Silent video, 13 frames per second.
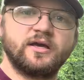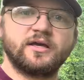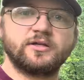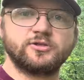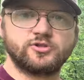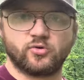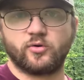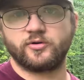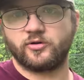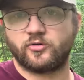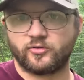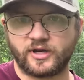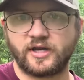enjoying the
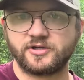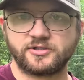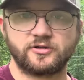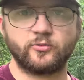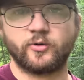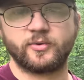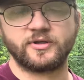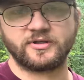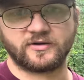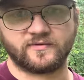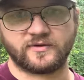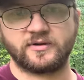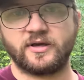creation that we've been
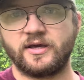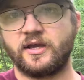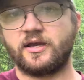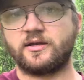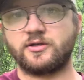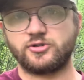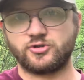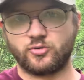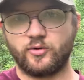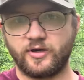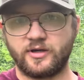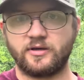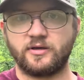given, and
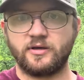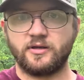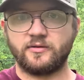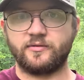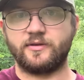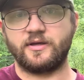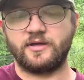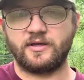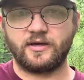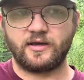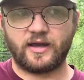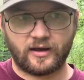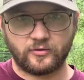enjoying the
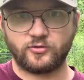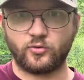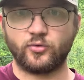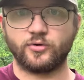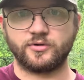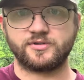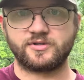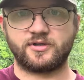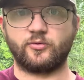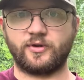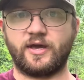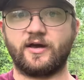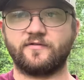outdoors that
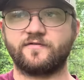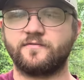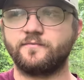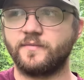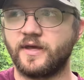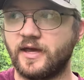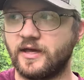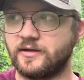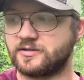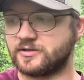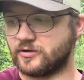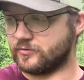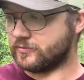we have. And
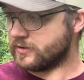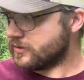so,